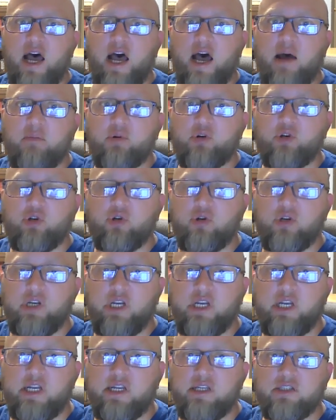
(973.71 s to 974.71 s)

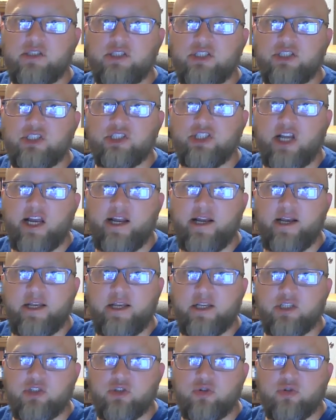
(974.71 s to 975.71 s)
opportunities to shine
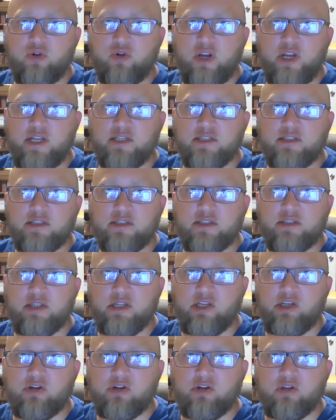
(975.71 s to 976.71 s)
his grace
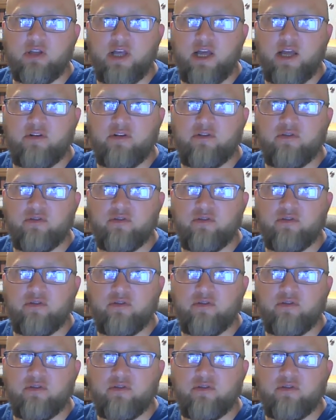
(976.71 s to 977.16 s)
in your life?